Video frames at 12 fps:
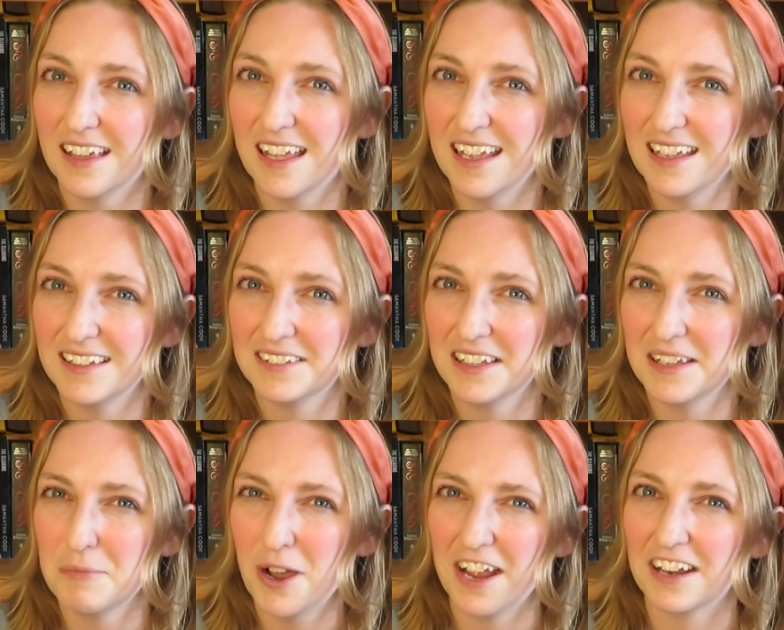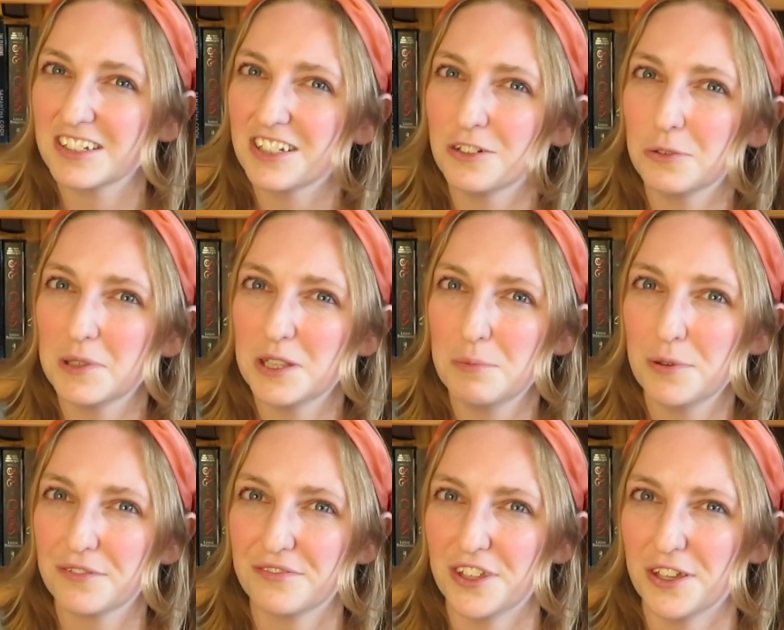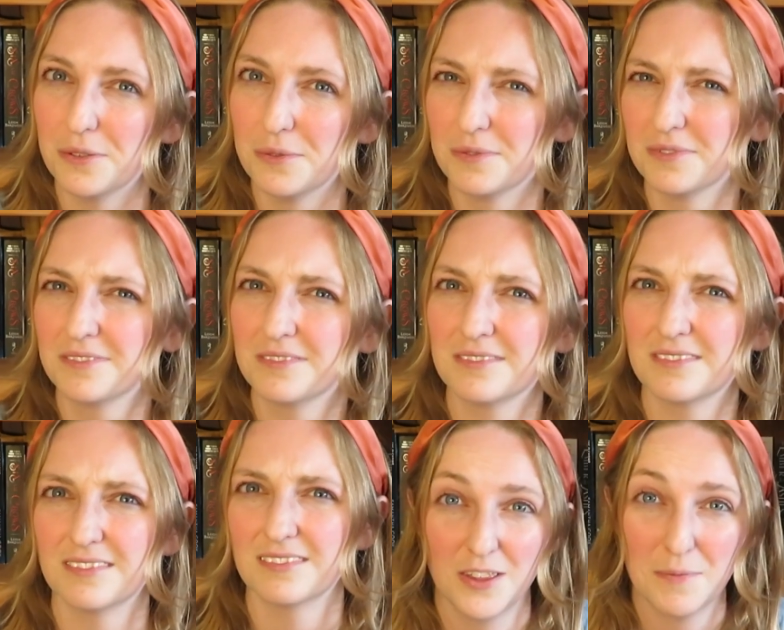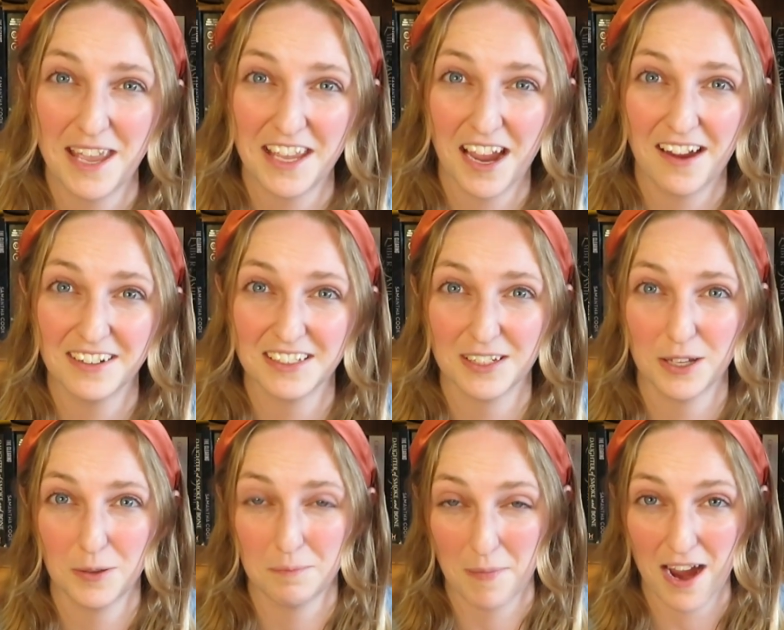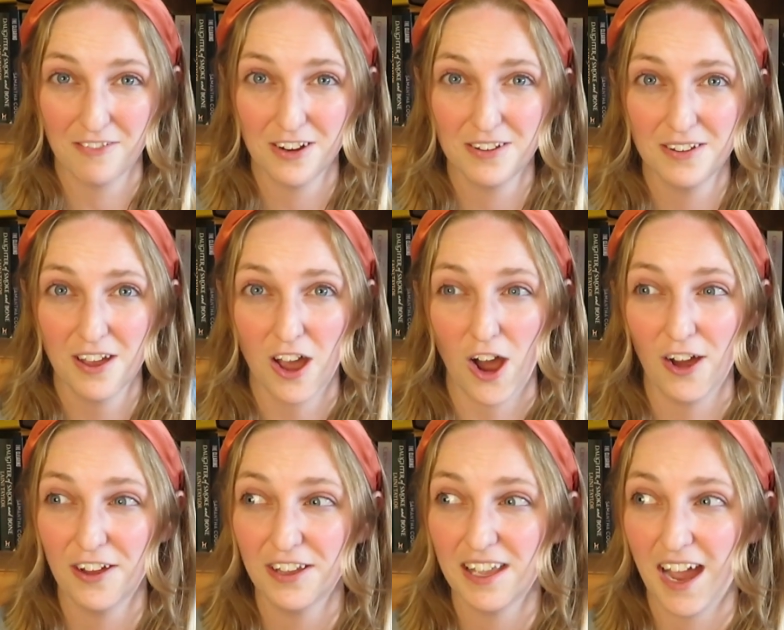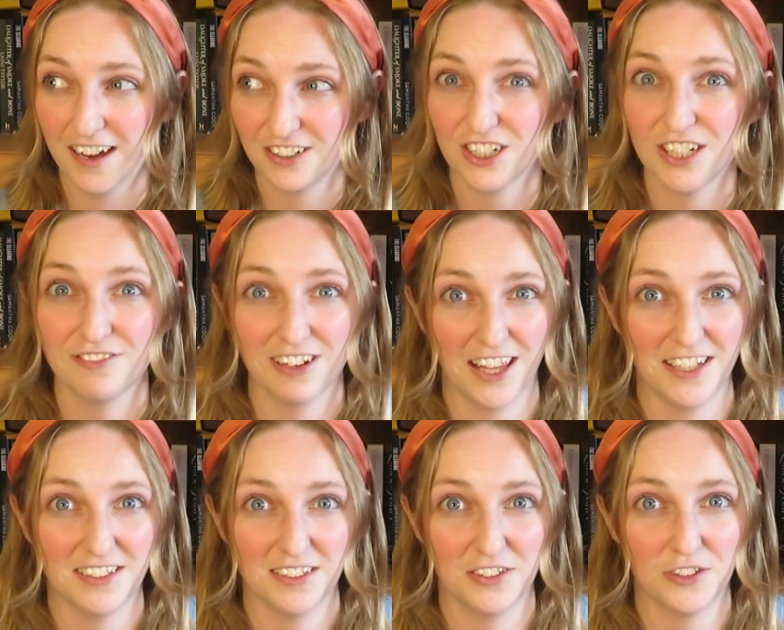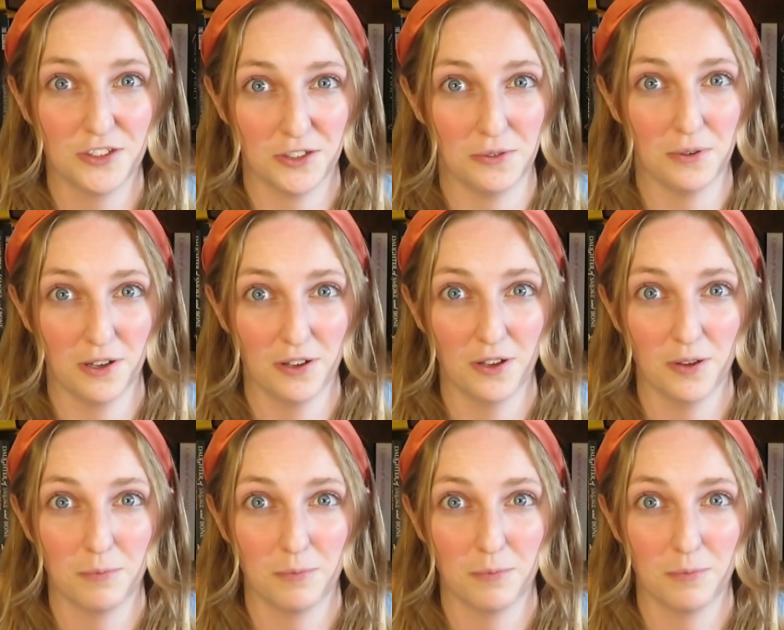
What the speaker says: it might actually not be the book for you. The main character, Mara, I actually related to her